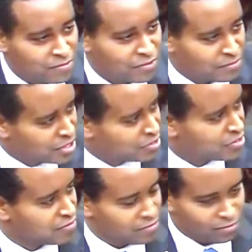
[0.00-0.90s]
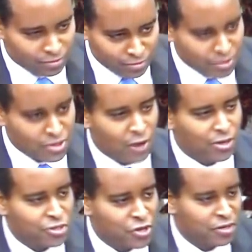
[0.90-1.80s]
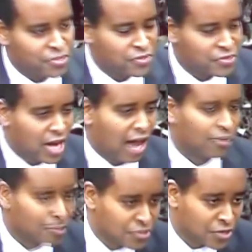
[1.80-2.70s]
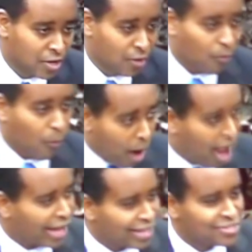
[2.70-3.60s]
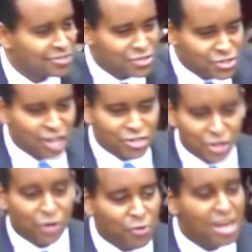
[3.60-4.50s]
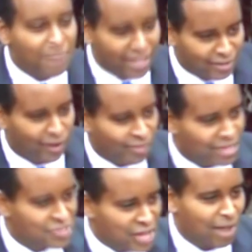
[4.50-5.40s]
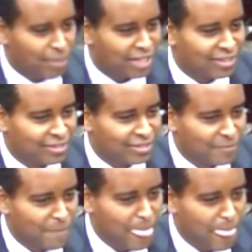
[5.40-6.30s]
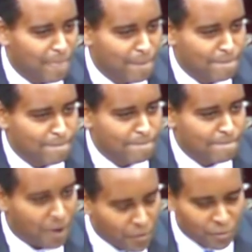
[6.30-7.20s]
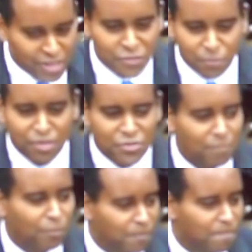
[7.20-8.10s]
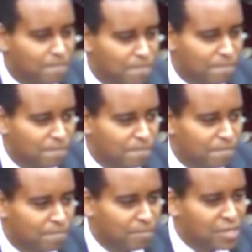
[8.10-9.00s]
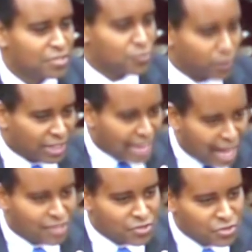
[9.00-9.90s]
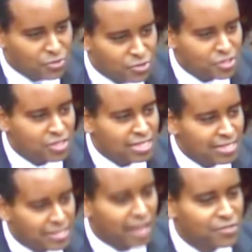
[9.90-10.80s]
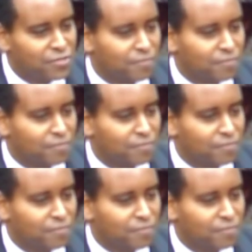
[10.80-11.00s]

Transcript: such noted jurists and scholars is, why is there such agreement on this topic? Well, the reason's pretty simple, because it's what the Constitution says.